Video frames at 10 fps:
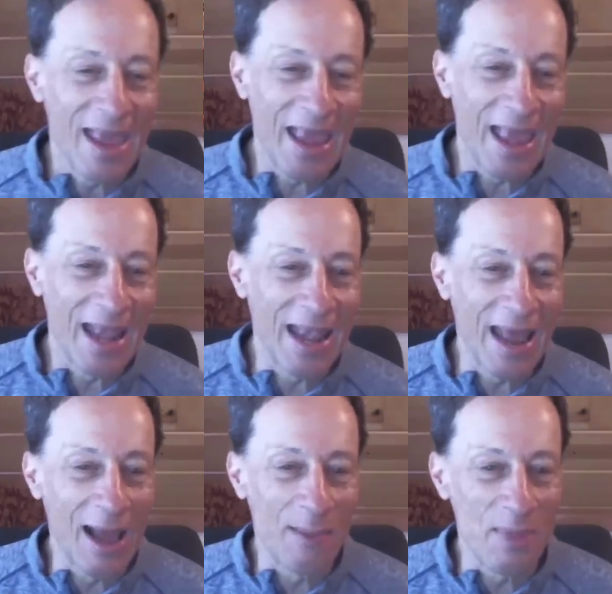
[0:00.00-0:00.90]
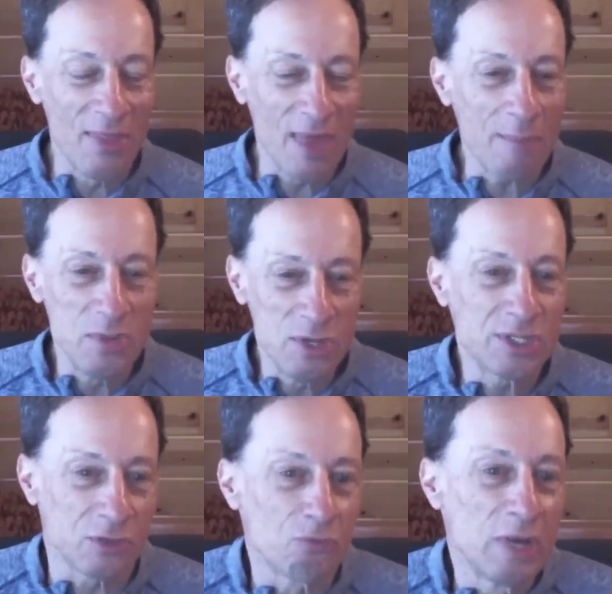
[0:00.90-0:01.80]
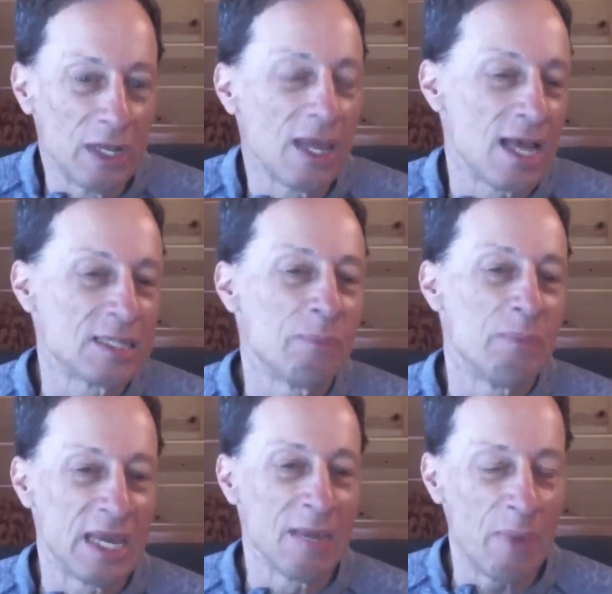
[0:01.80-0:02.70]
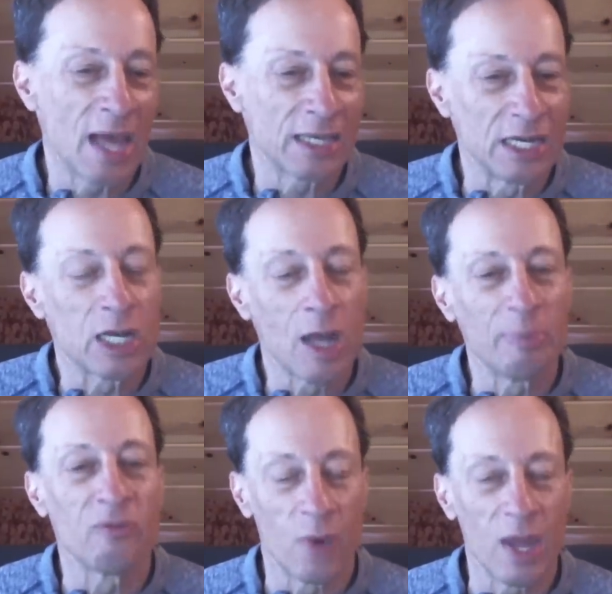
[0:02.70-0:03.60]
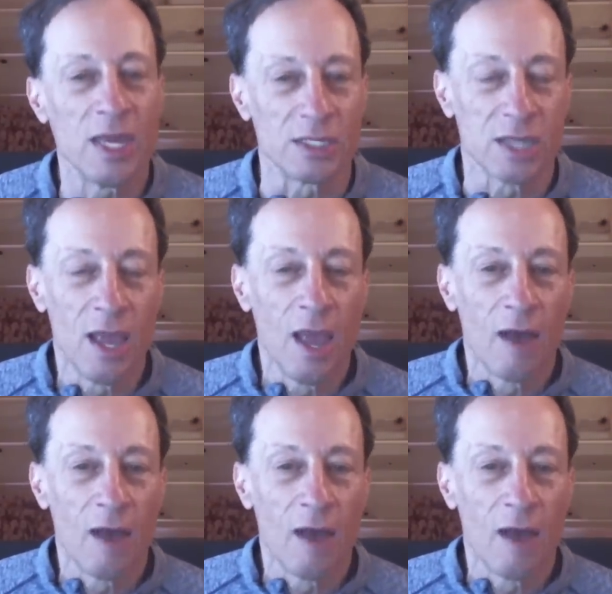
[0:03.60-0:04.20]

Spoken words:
And that music really has a big impact in a couple of ways.